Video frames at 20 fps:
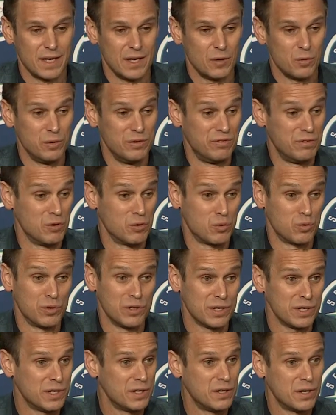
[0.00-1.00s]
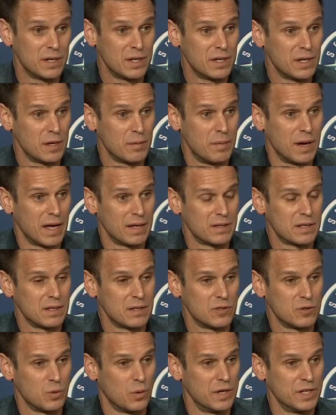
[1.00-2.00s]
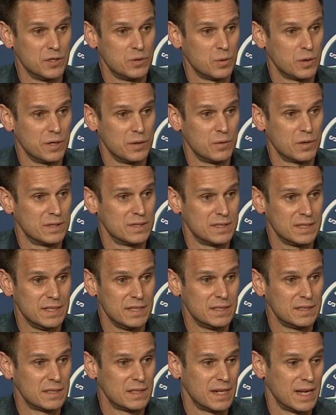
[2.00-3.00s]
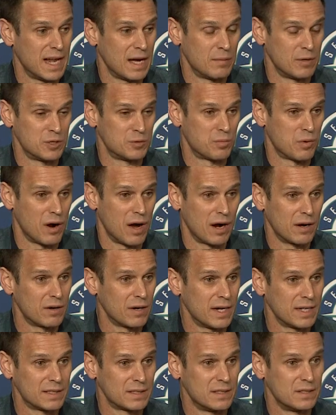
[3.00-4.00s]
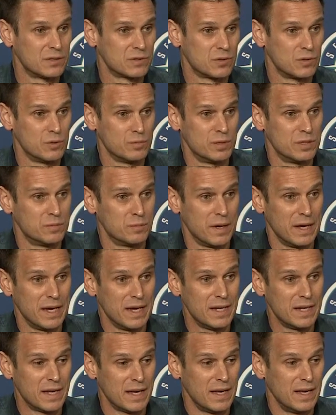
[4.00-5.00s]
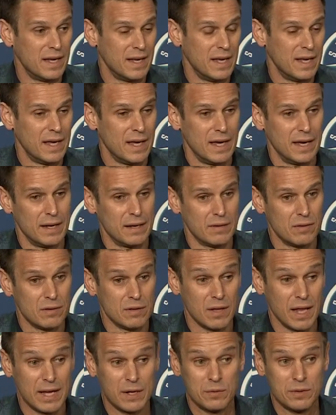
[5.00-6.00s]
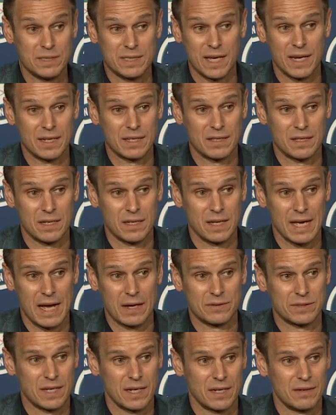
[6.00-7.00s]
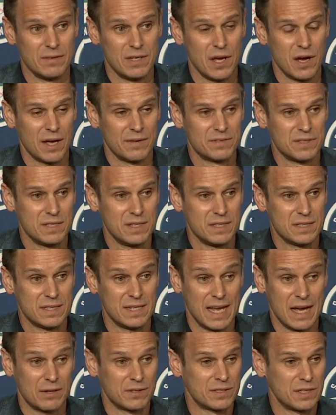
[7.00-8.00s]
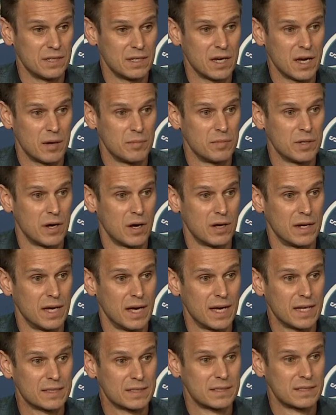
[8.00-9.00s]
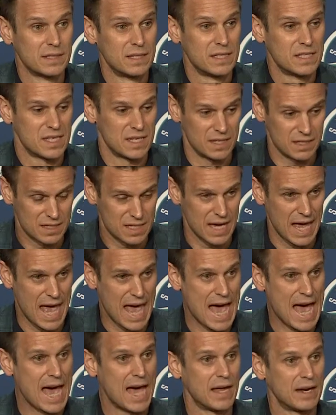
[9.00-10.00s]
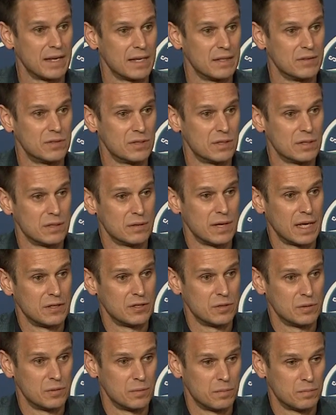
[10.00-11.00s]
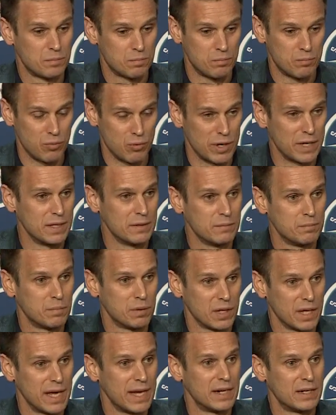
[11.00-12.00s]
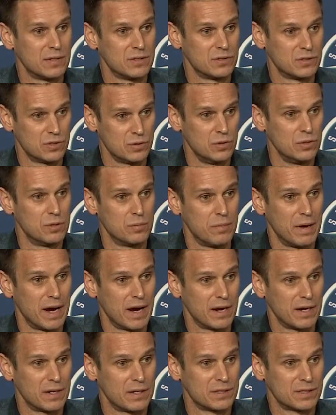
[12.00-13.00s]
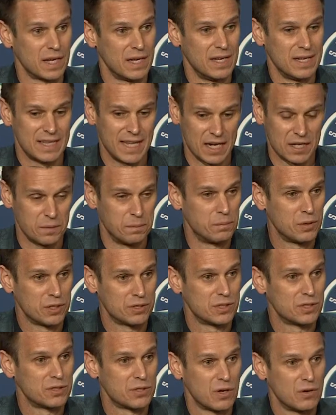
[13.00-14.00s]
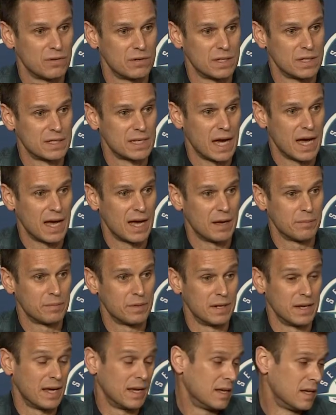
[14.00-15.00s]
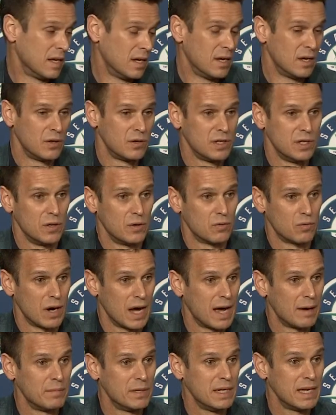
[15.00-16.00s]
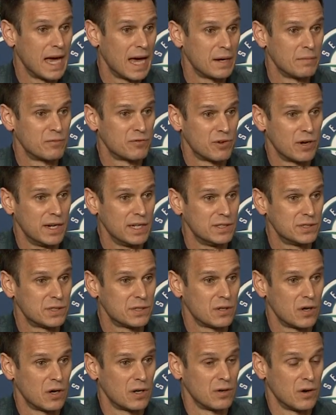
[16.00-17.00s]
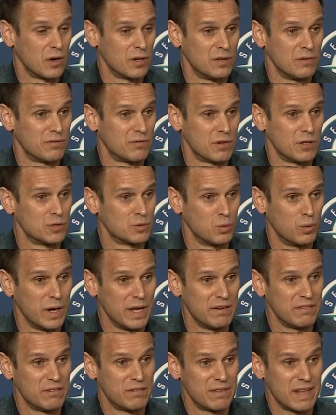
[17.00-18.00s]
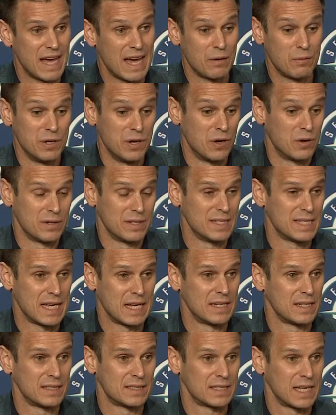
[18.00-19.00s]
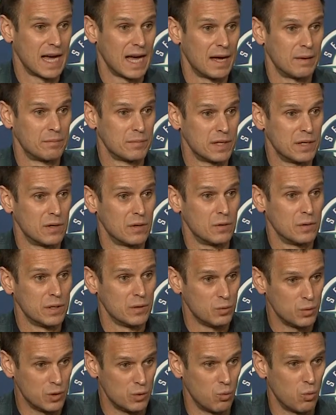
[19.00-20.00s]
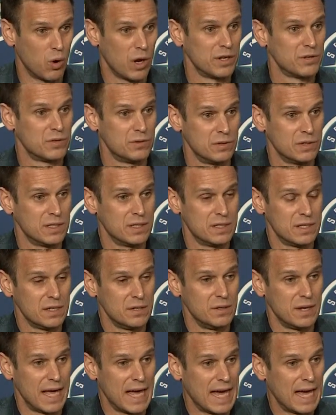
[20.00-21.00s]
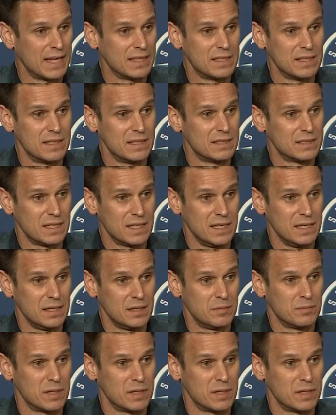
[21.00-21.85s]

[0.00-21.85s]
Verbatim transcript: We feel really good about the 2021 season and how much progress this group has made. And like we said at the outset of the offseason, now it's incumbent on us to, to add and to and to bring players to the Mariners that can push us over the top. And that, you know, Robbie, Adam Frazier are, are the first wave of that. We don't intend to stop. You know, we, we want to continue to add to this team.